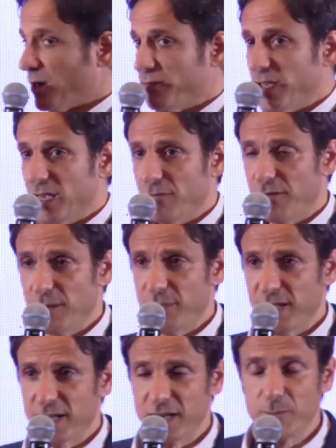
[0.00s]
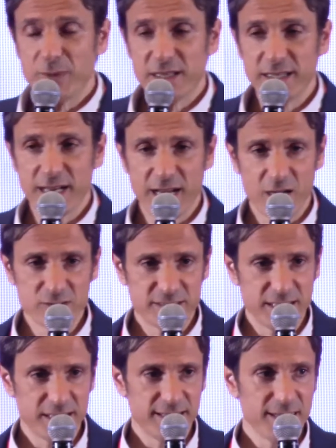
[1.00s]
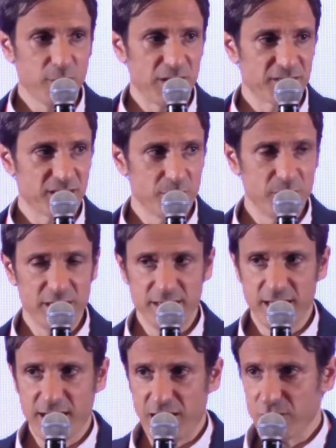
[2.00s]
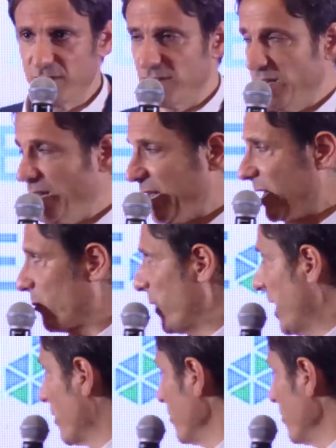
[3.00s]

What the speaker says: of the Philippine Green Building Council and the U.S. Green Building Council, and we are